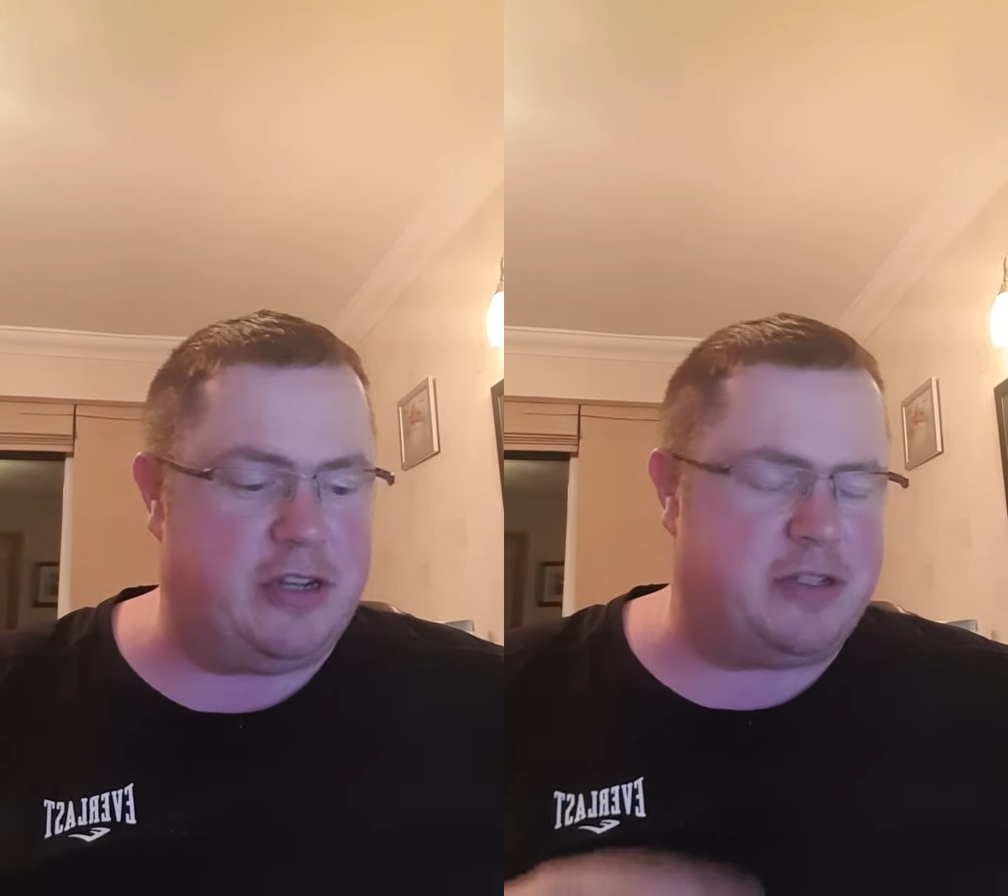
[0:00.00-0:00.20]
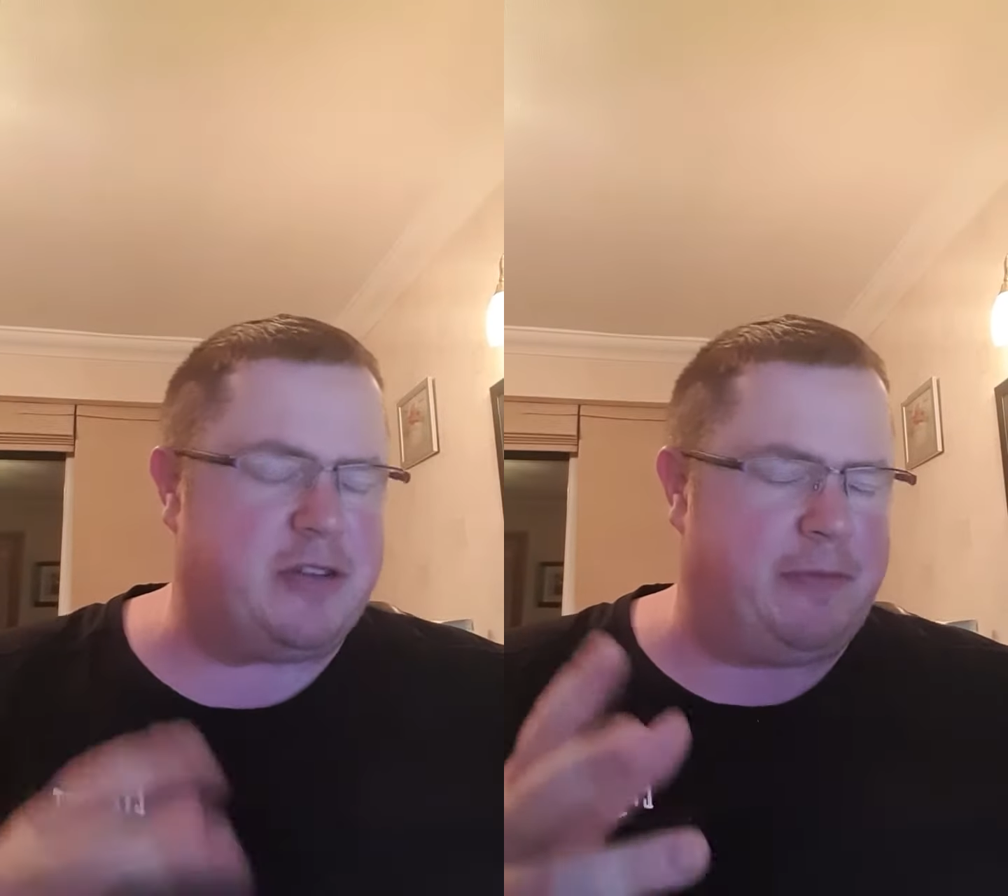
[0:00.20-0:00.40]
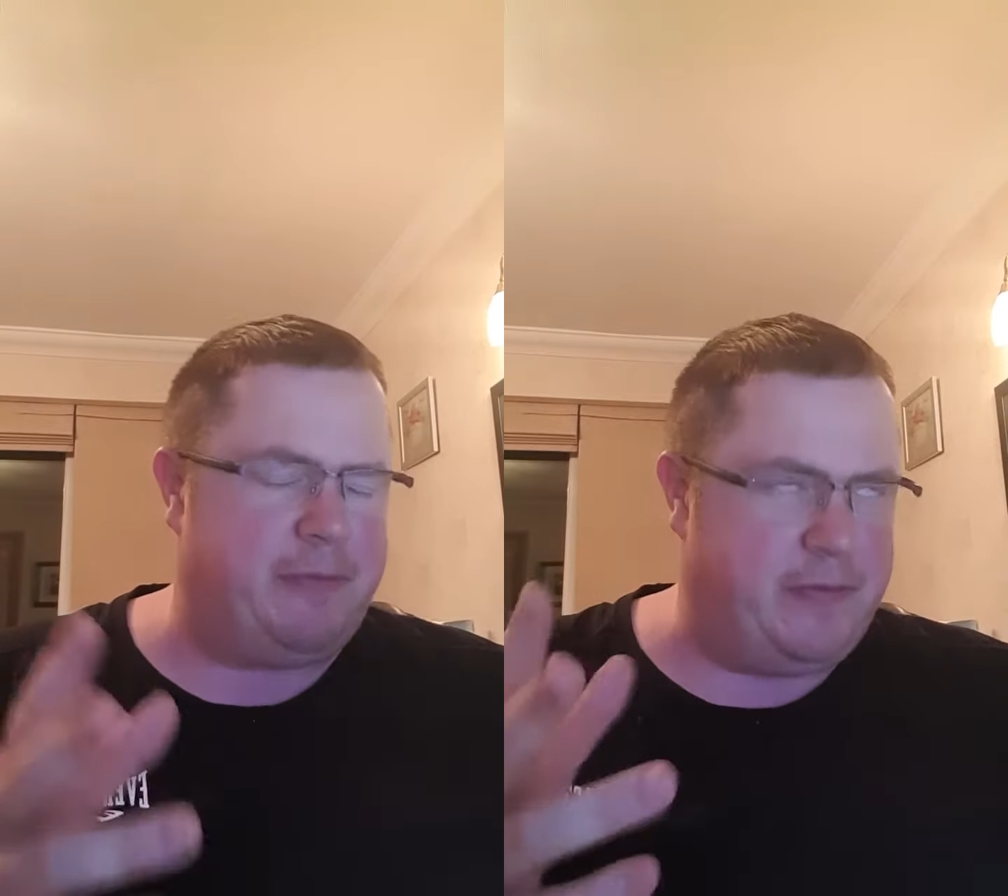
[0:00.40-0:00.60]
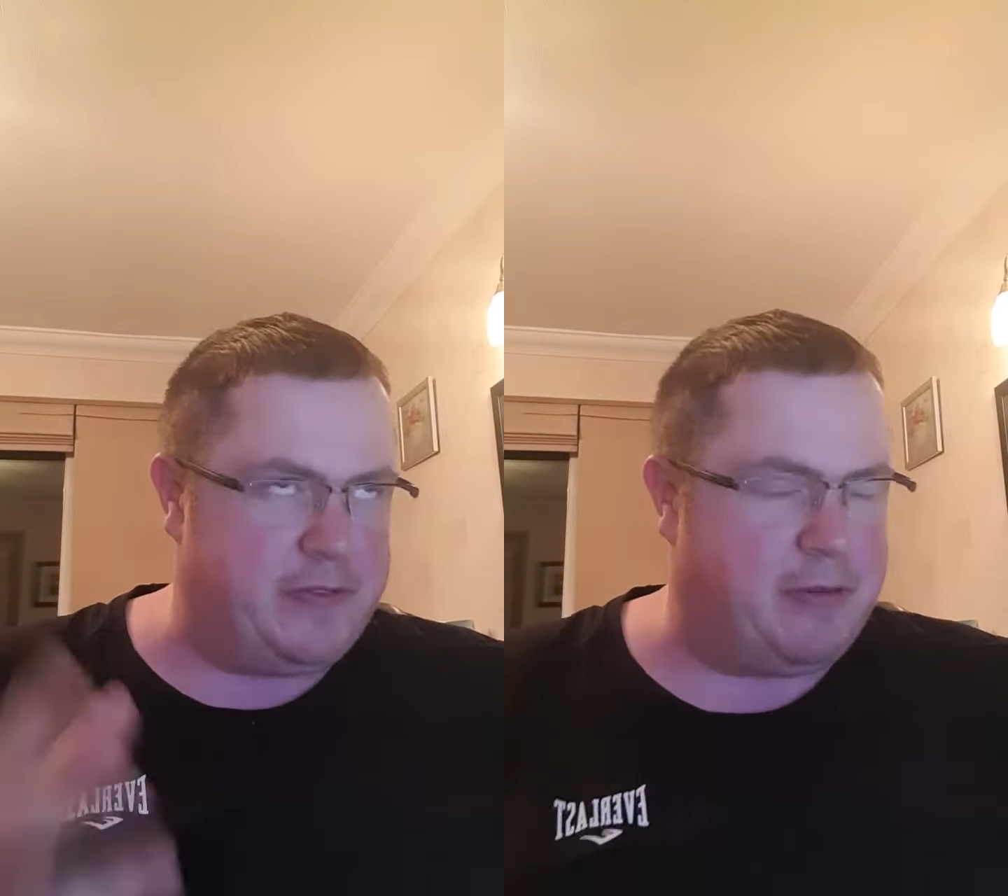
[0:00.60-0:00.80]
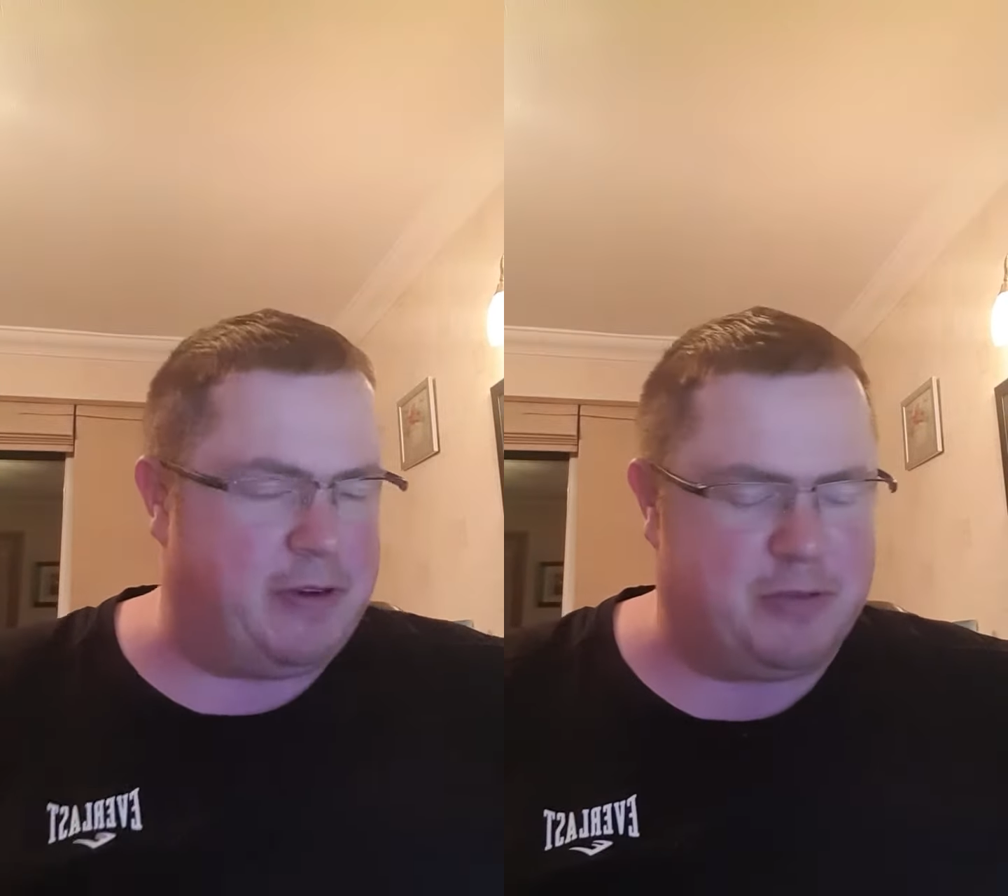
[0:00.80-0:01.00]
Sorry,
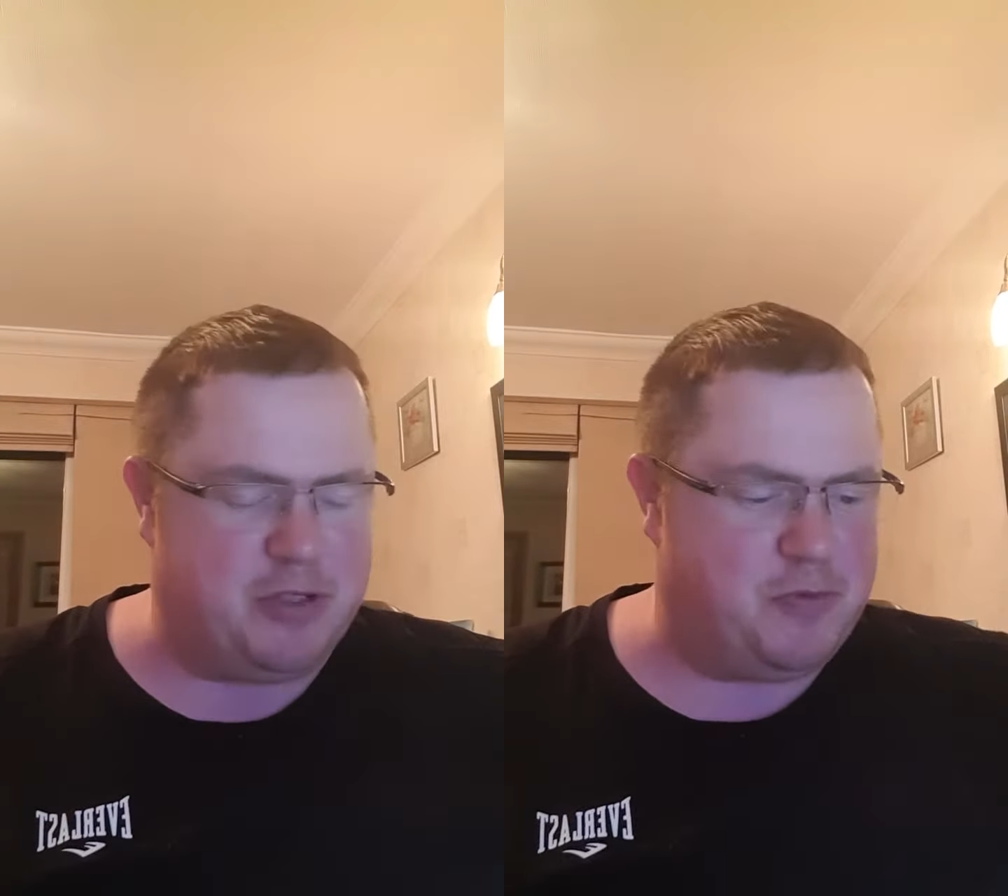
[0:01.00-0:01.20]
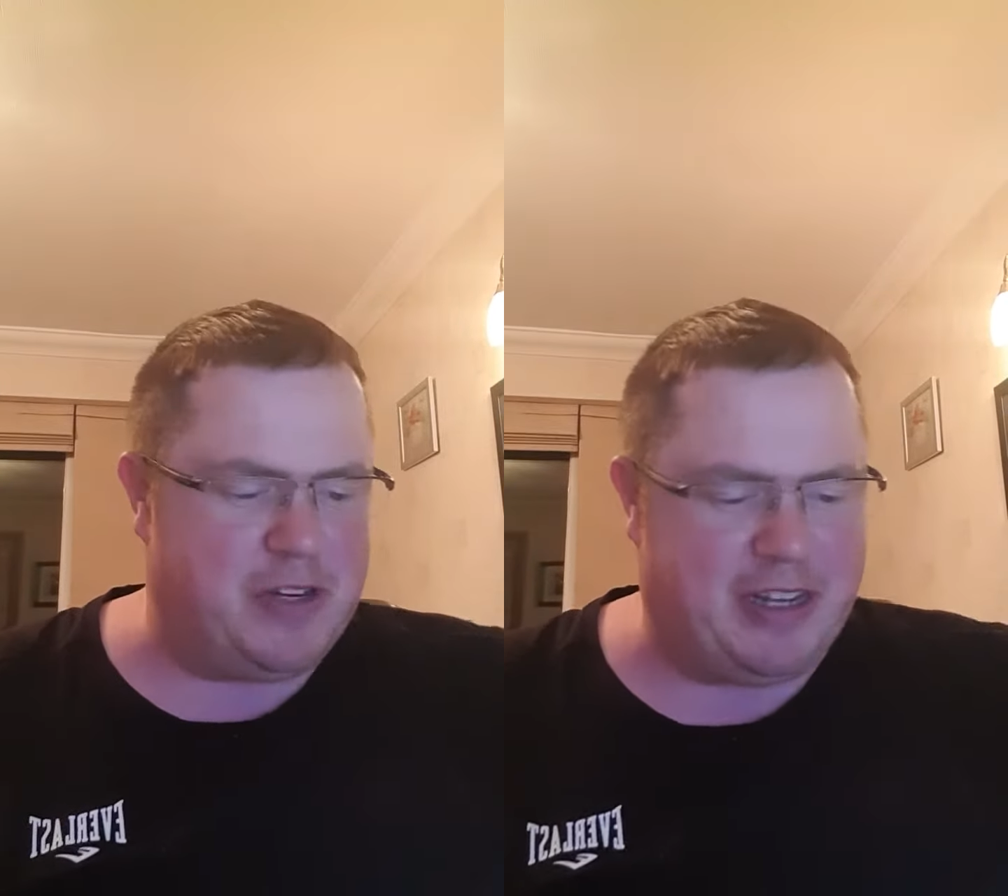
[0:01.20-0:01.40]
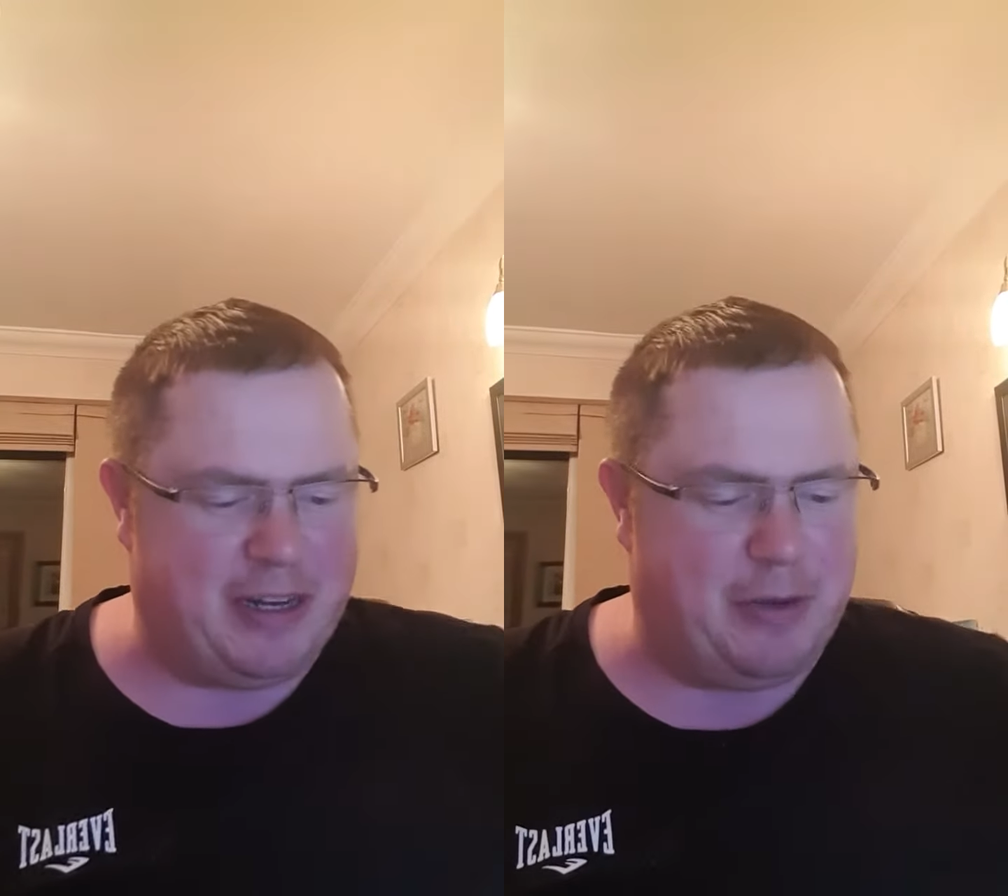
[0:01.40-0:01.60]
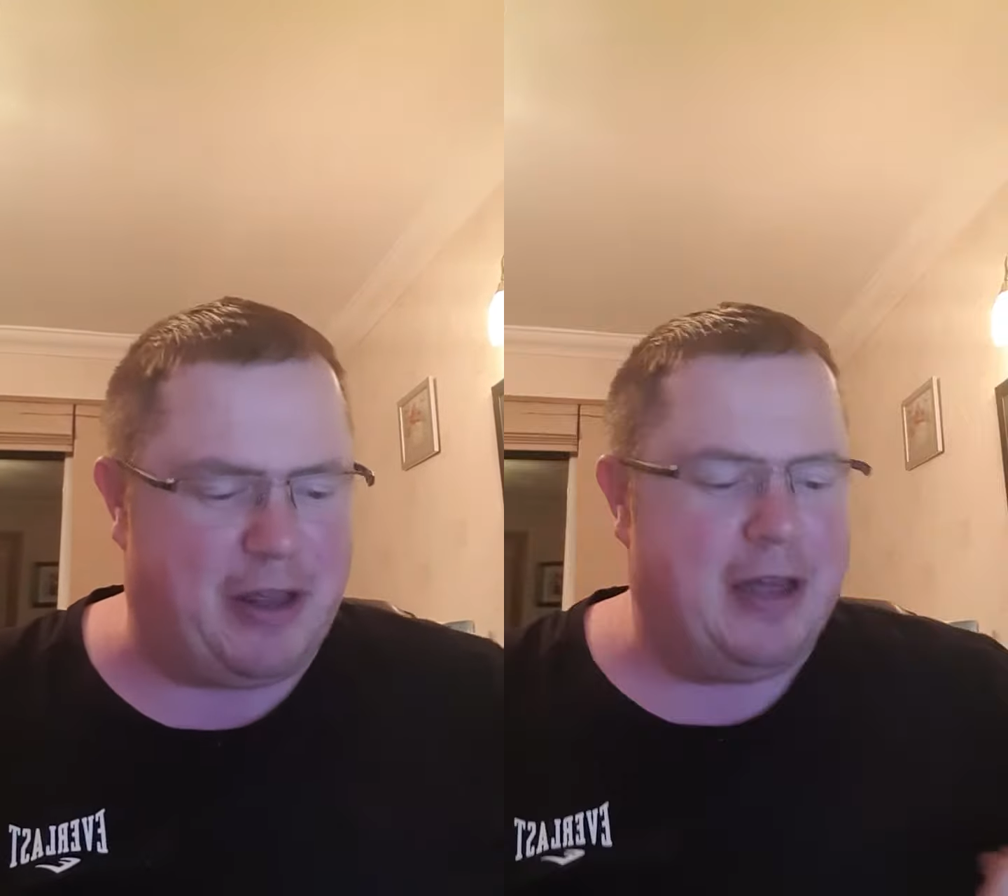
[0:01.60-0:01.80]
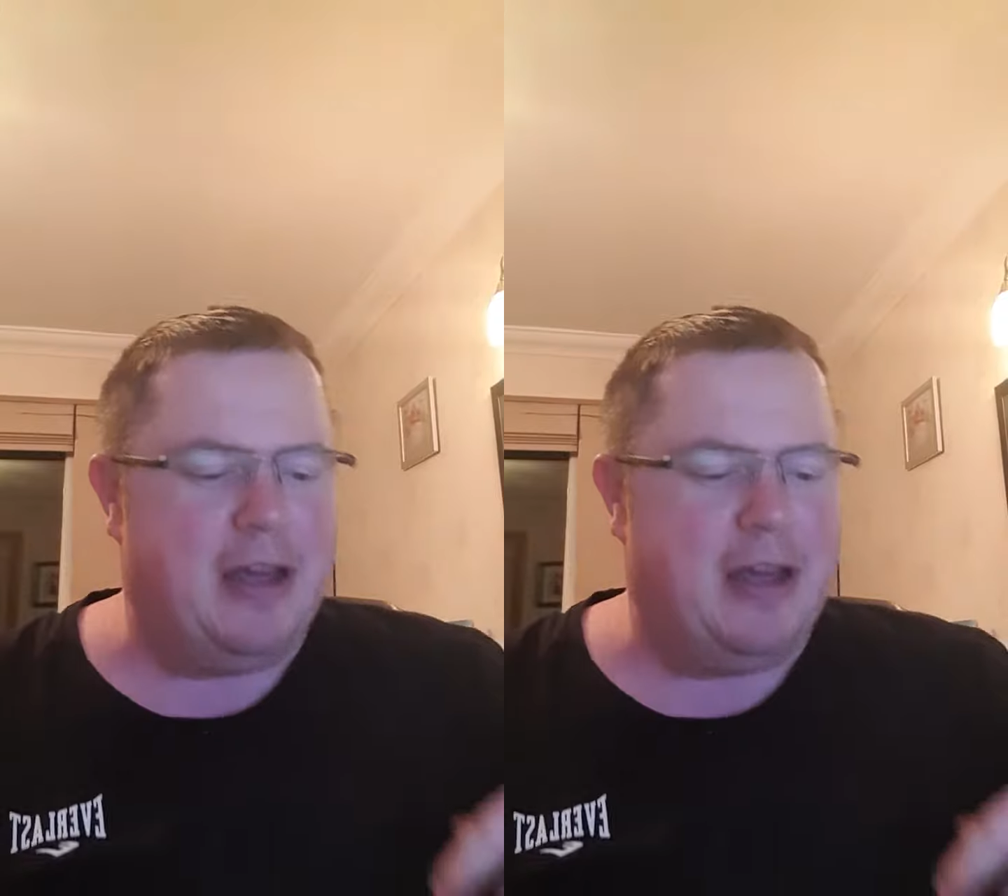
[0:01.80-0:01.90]
I was just reading an email.